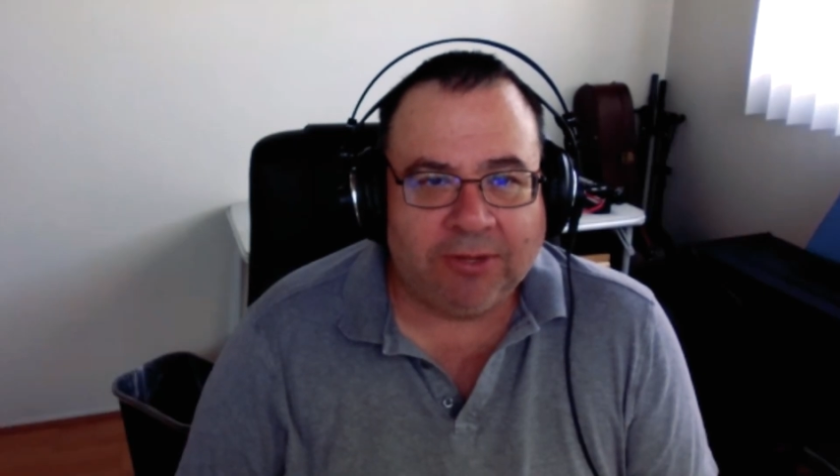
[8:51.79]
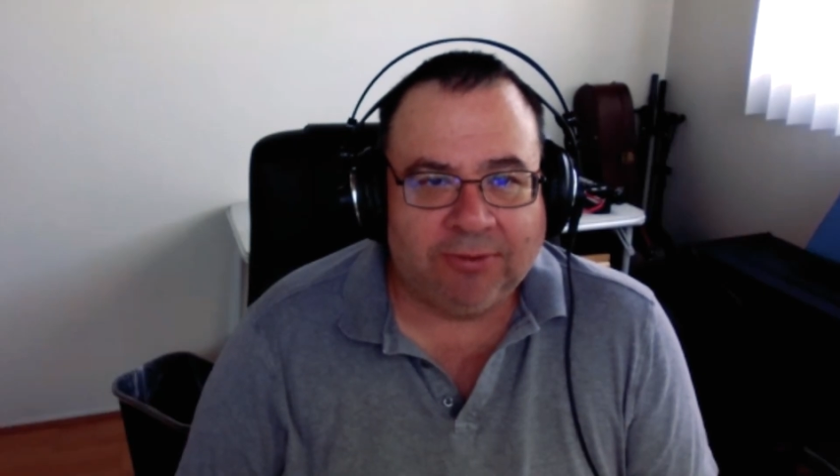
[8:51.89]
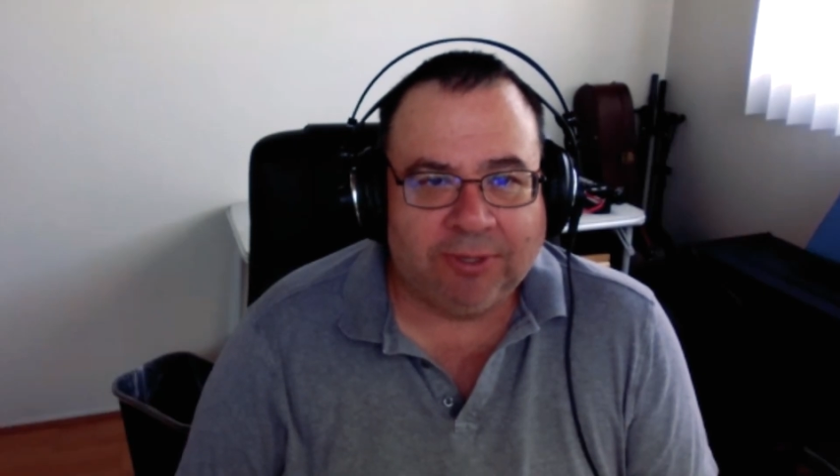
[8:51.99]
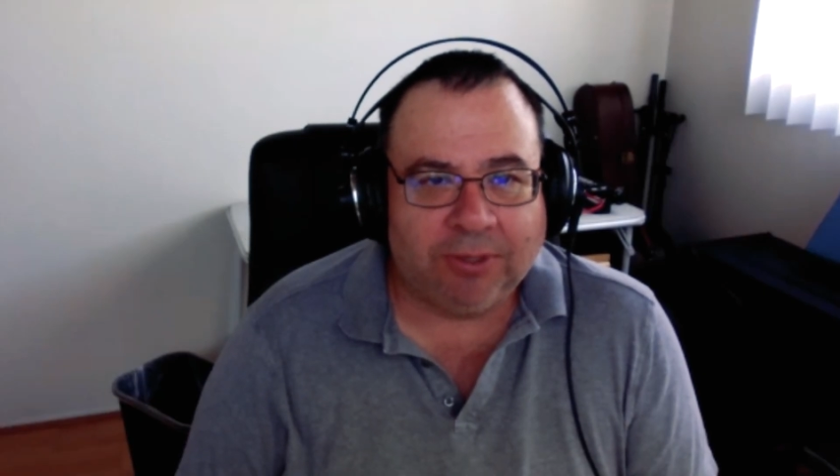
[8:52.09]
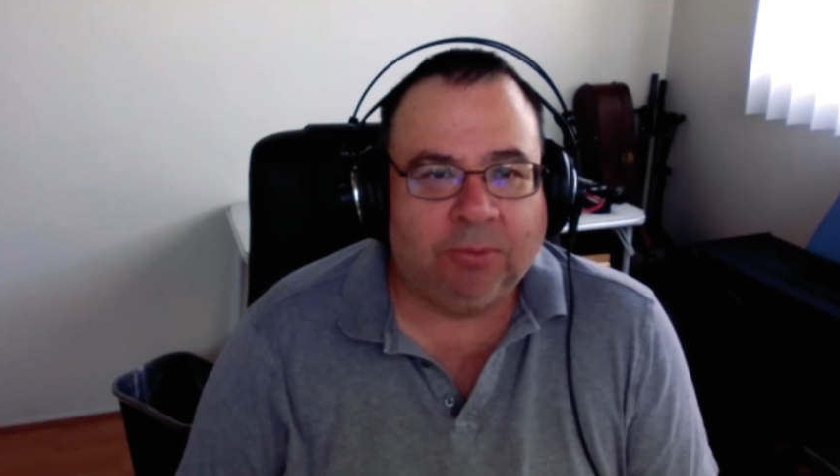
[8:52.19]

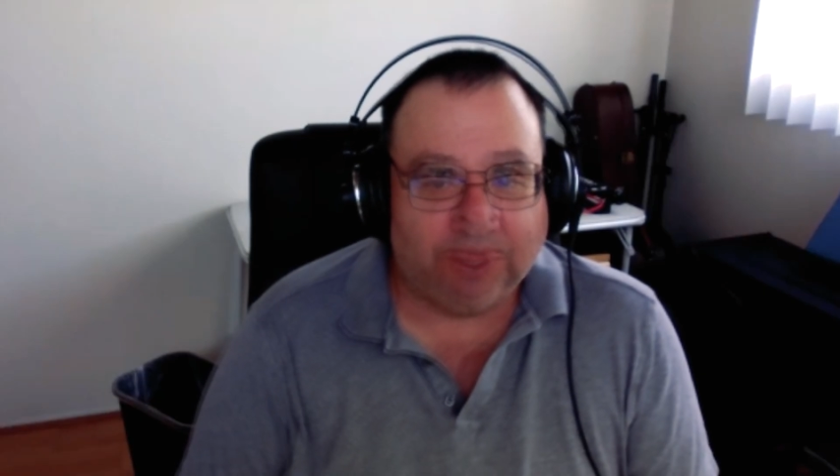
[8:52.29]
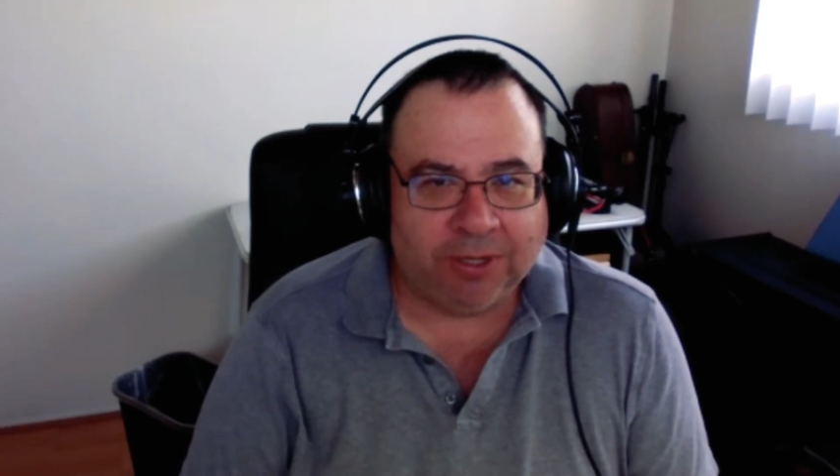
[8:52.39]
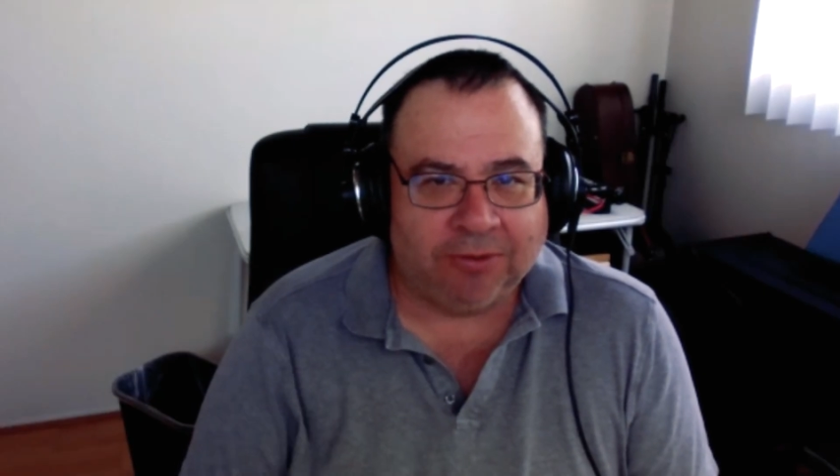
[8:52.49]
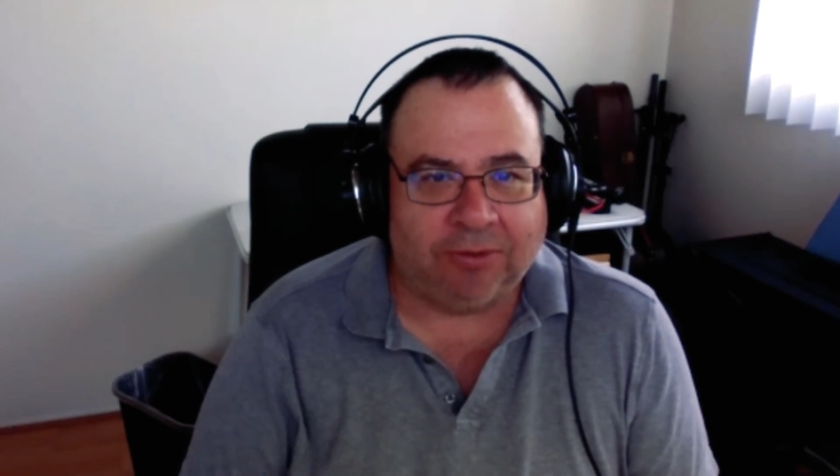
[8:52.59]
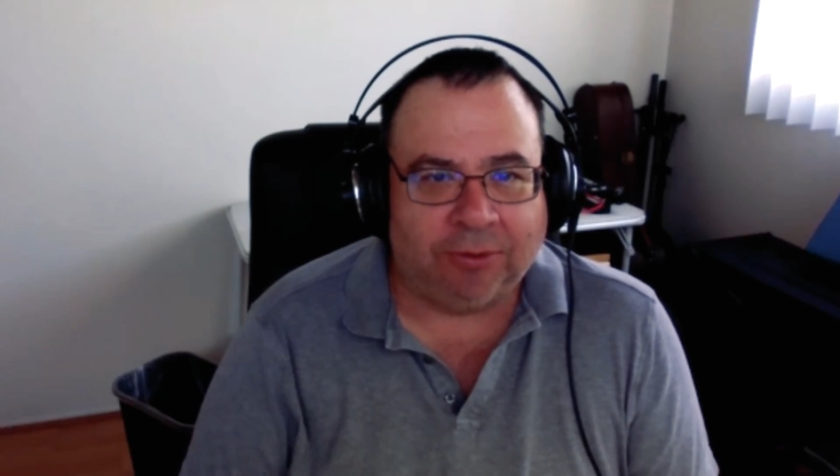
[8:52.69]
easy
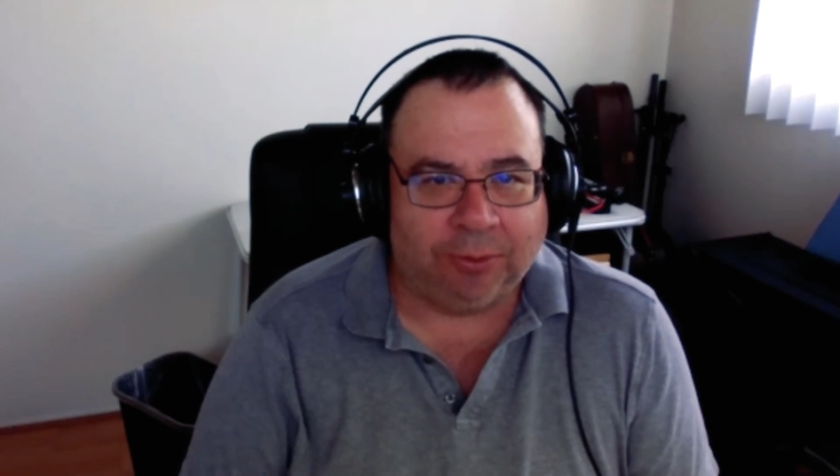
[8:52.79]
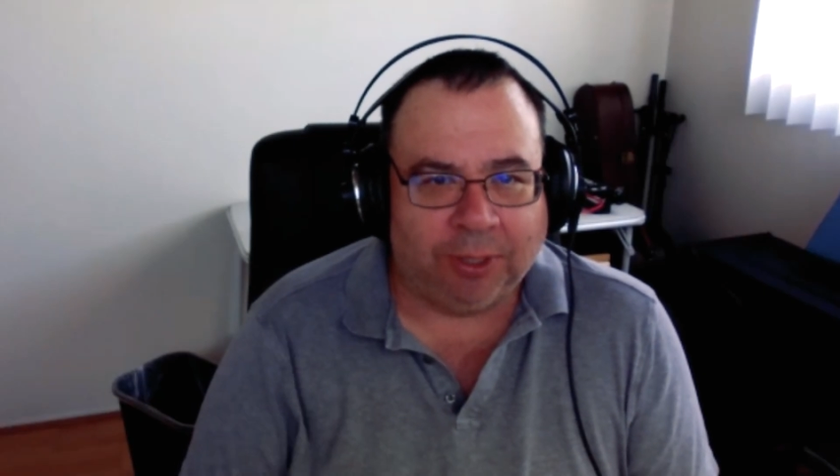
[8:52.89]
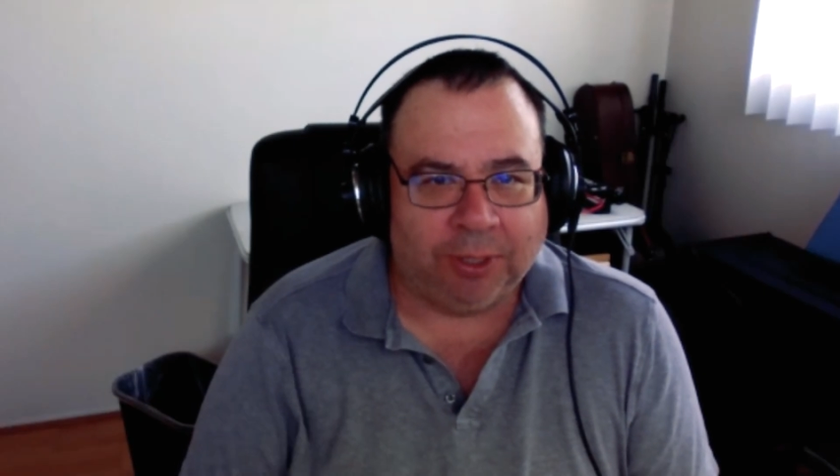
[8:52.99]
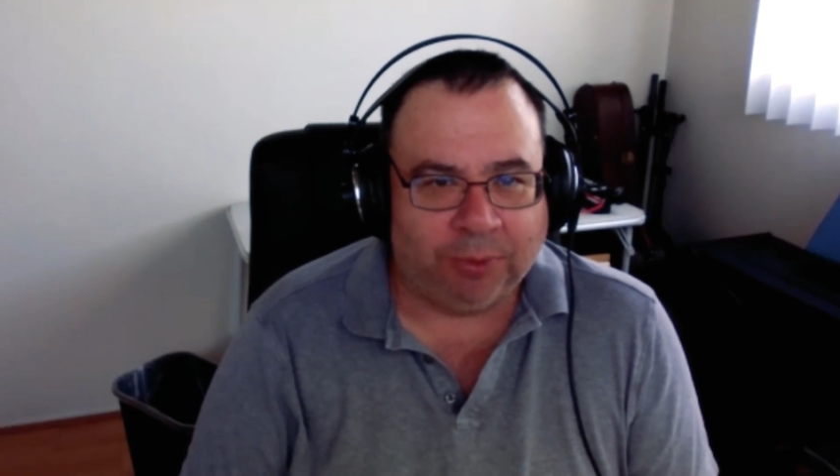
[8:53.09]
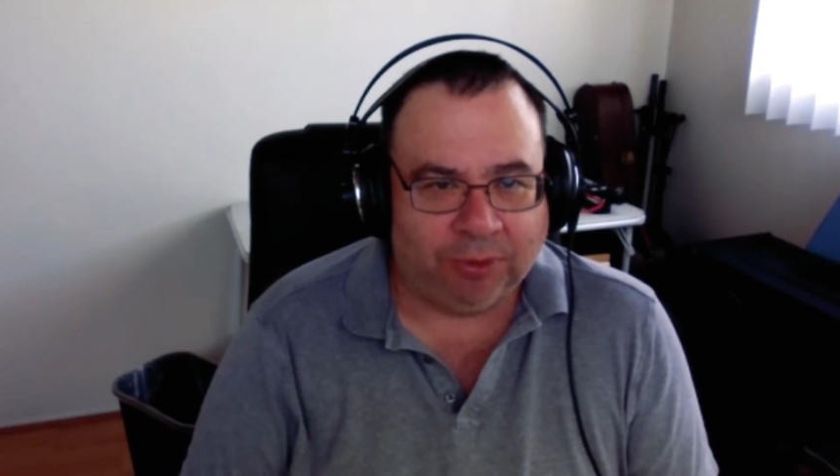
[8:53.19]
because
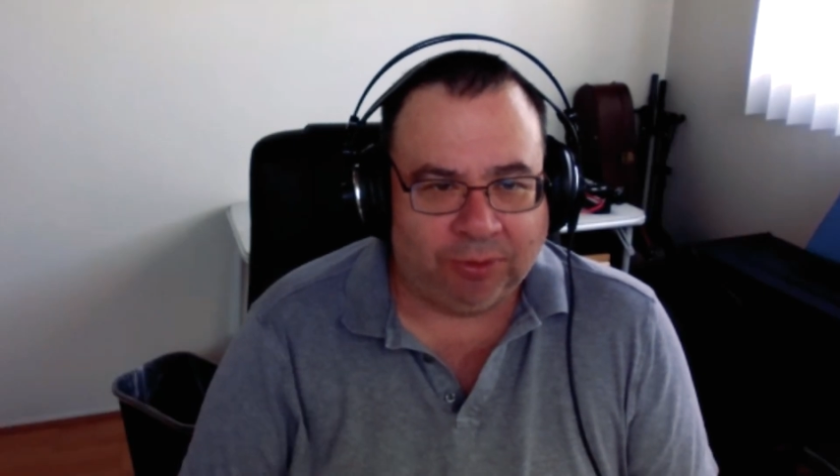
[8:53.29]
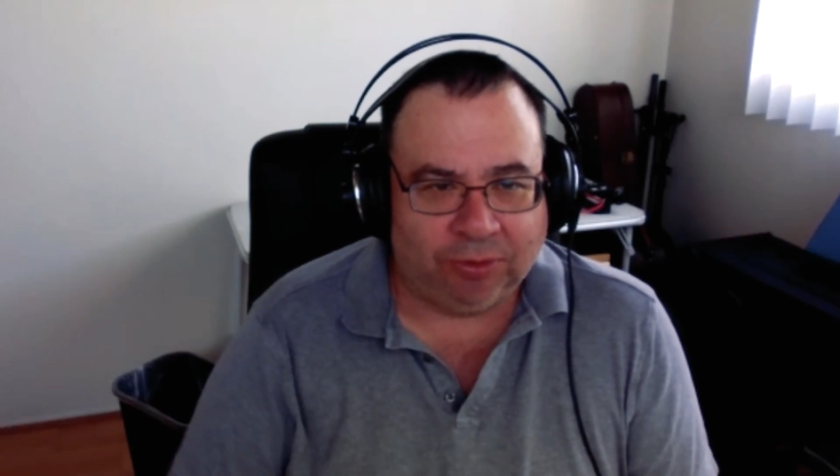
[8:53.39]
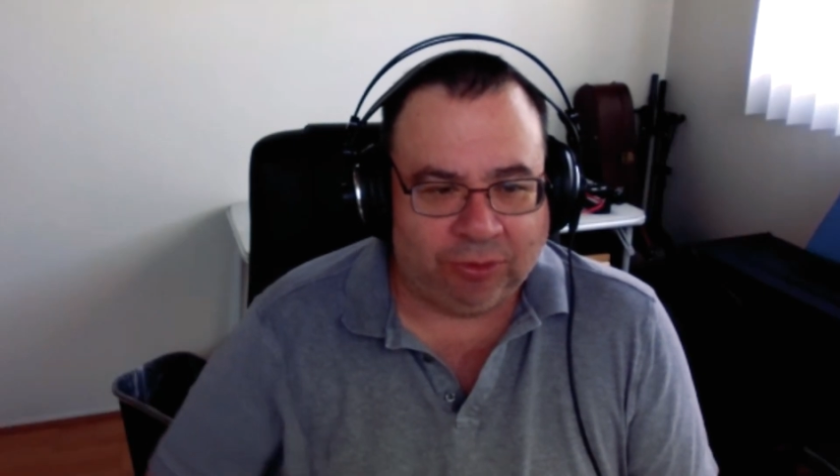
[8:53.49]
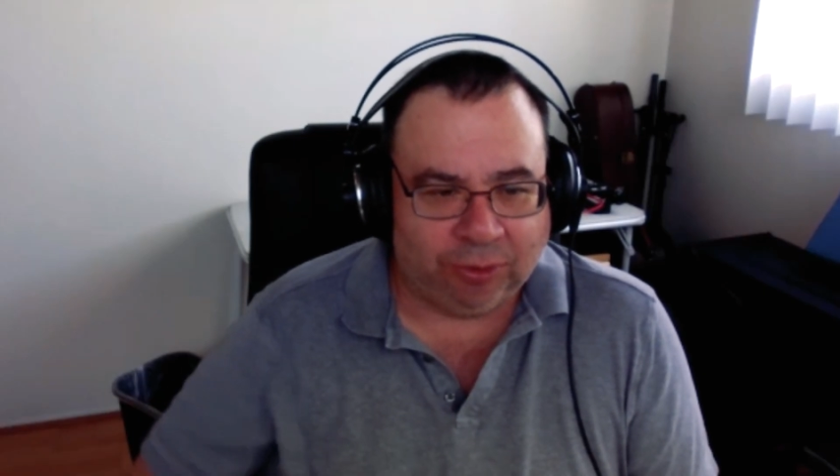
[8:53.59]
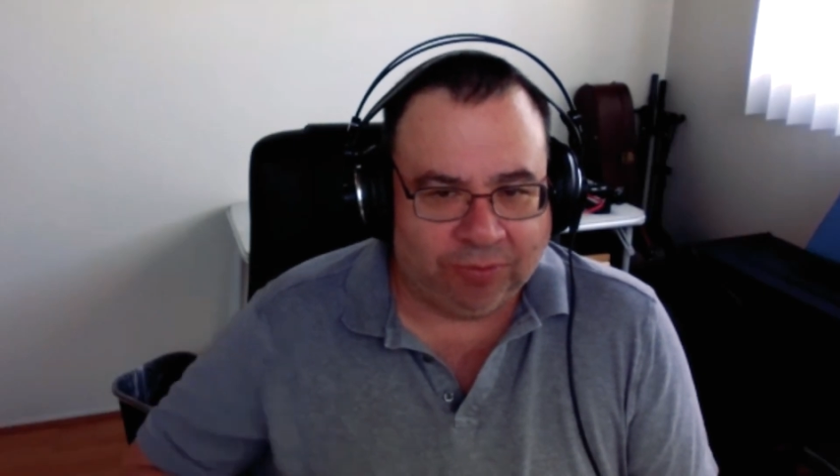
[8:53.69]
you end up with
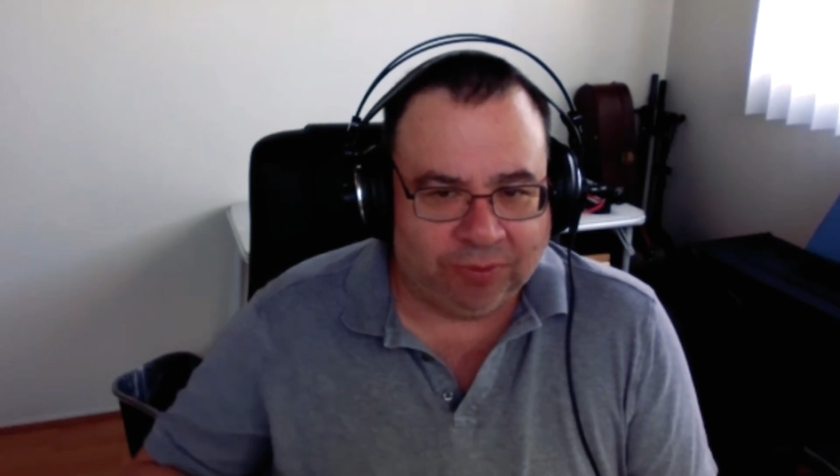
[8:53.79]
this sort